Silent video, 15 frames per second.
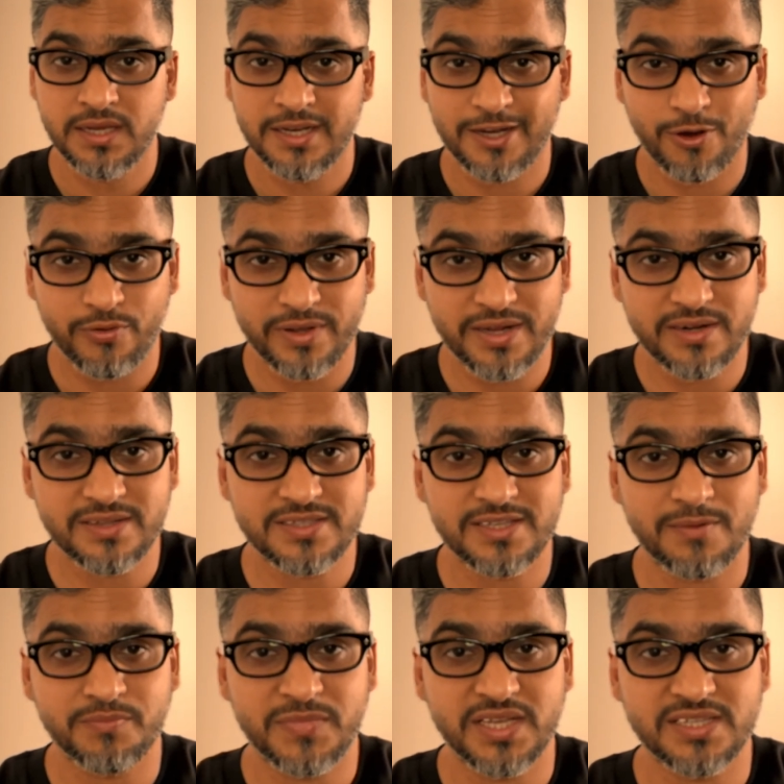Now here is
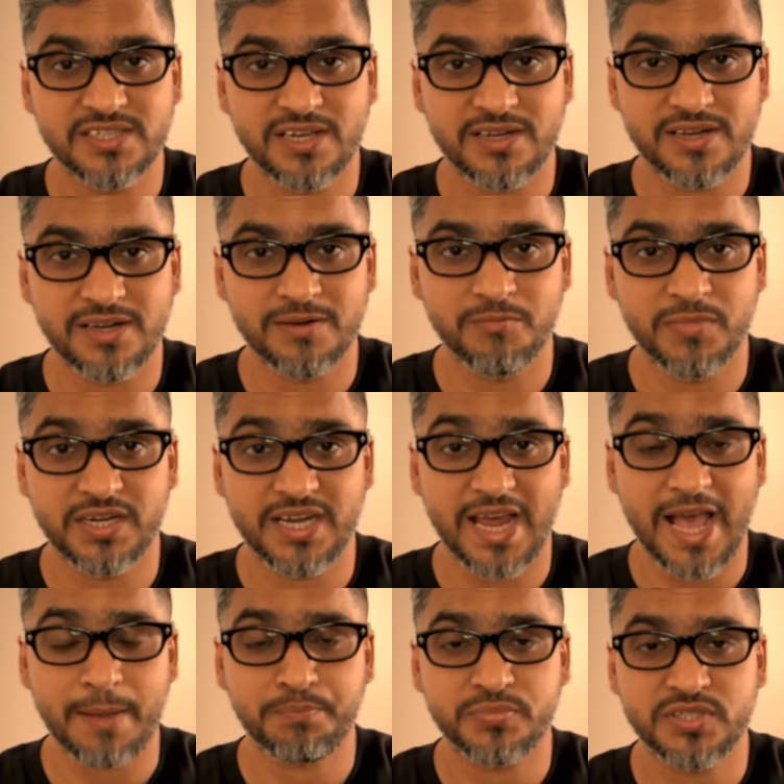something subtle but
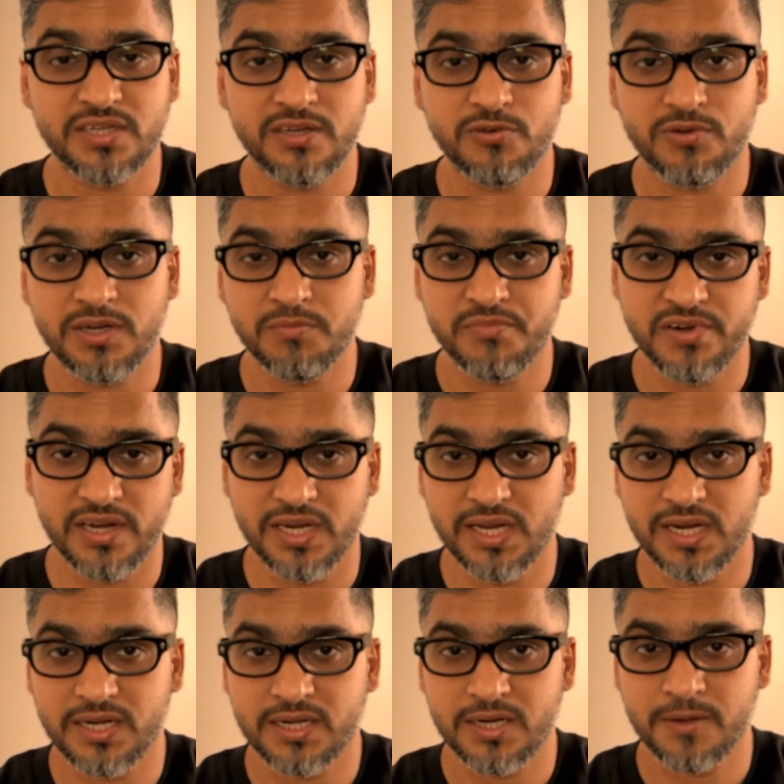absolutely brilliant.